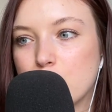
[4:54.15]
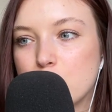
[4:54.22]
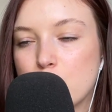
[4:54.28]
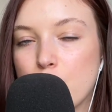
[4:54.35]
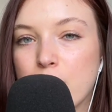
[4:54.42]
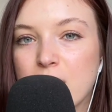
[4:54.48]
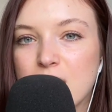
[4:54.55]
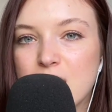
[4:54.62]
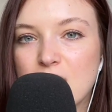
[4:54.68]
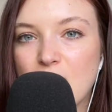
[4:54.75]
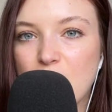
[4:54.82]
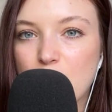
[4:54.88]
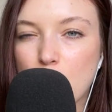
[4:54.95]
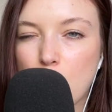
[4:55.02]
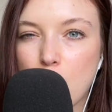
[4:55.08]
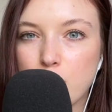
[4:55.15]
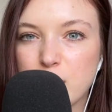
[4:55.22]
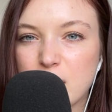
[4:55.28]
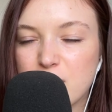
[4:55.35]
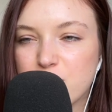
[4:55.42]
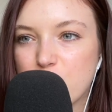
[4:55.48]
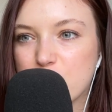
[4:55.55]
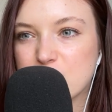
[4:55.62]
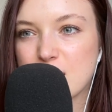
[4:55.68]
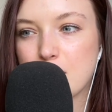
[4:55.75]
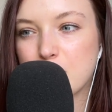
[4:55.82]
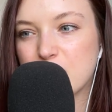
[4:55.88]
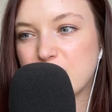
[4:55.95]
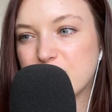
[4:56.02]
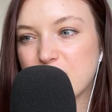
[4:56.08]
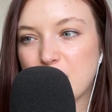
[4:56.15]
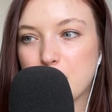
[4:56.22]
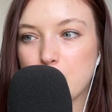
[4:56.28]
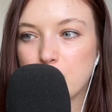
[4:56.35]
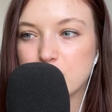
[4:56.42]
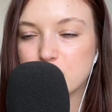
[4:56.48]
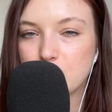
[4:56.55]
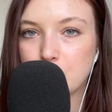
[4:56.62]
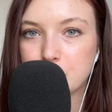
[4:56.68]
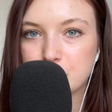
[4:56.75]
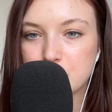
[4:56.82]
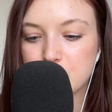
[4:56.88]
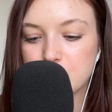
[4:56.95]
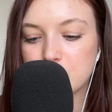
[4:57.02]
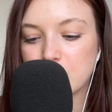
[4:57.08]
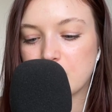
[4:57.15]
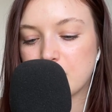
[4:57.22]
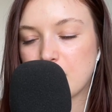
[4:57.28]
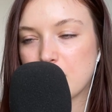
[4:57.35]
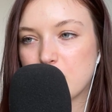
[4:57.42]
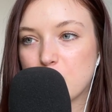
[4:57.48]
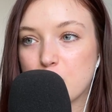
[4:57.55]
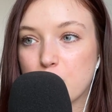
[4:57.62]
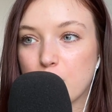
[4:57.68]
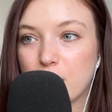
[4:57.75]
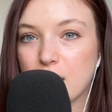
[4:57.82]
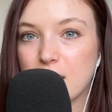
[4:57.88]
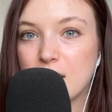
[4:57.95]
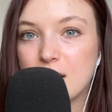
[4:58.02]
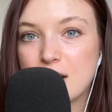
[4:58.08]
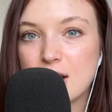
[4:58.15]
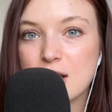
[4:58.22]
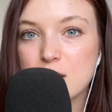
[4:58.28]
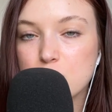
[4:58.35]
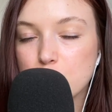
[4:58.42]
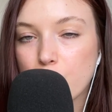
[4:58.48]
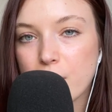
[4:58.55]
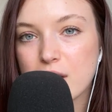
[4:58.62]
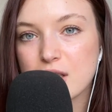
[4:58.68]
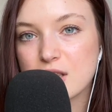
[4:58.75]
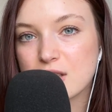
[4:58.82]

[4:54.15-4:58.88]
doing their hobby. For example, if they want to go to the gym, maybe you want to join